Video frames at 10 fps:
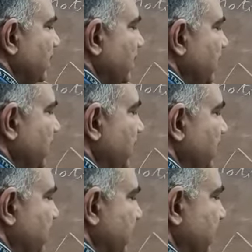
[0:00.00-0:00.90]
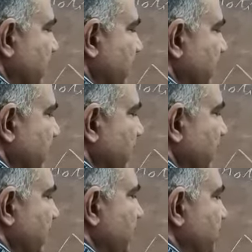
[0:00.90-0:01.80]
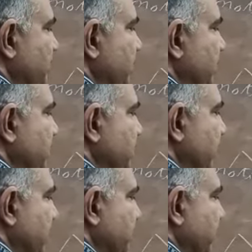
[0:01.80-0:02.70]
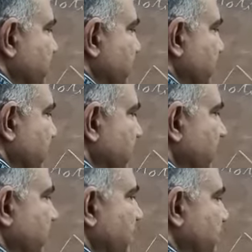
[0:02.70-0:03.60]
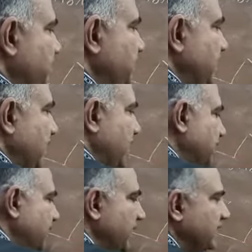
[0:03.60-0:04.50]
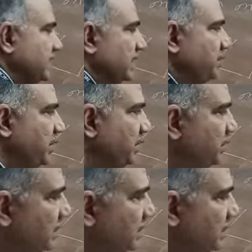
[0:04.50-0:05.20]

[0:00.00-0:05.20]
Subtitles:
here and there, zigzag fashion. This is another example of